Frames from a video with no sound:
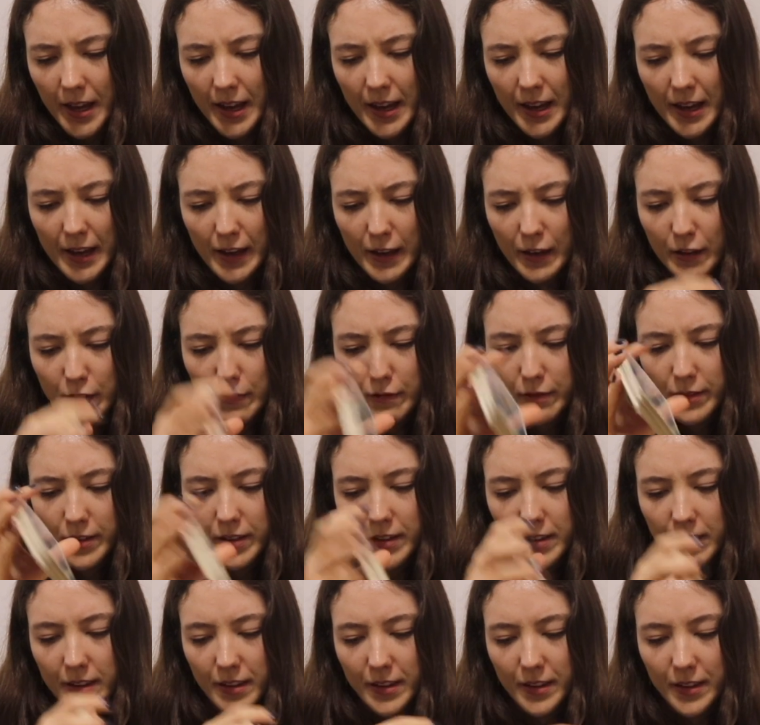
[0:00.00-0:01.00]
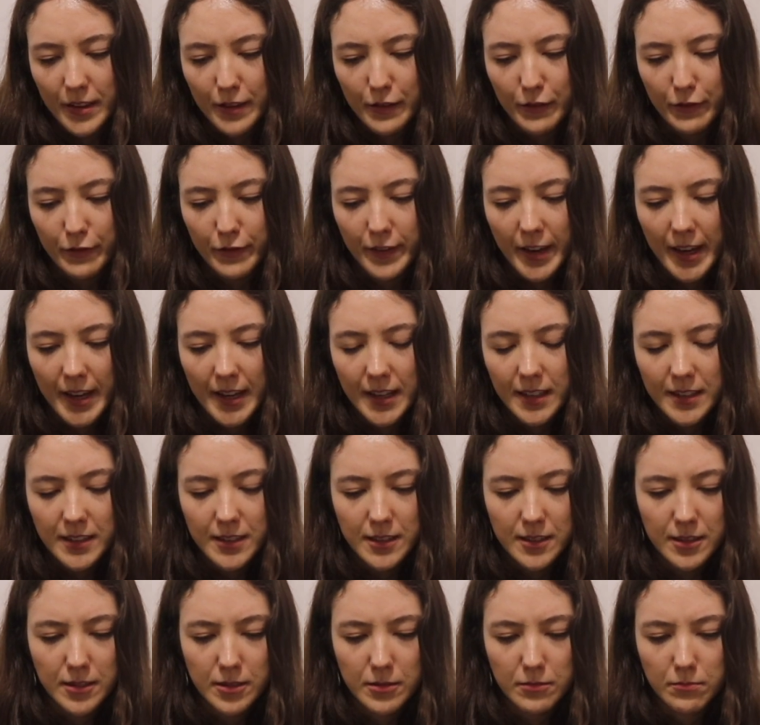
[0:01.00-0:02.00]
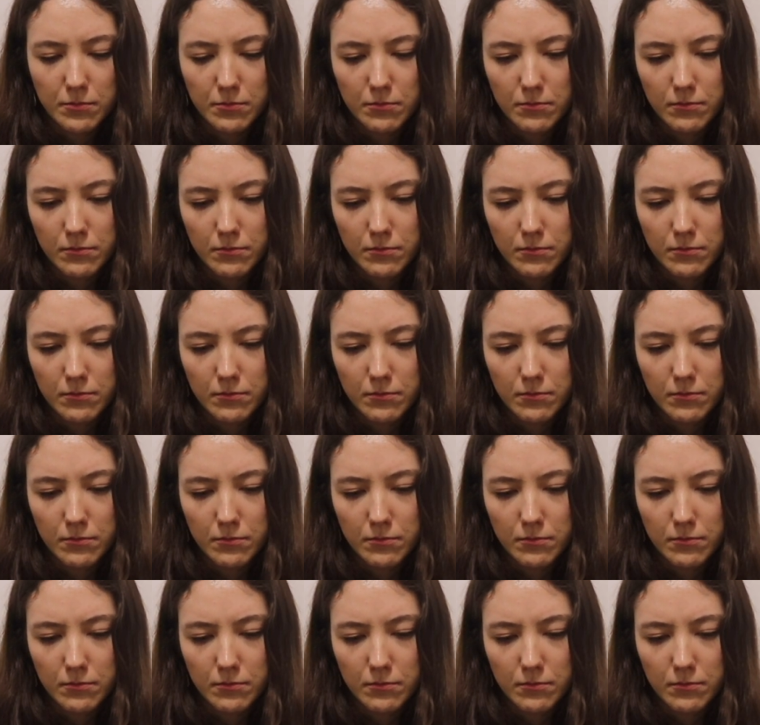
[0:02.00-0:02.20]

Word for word: have the fates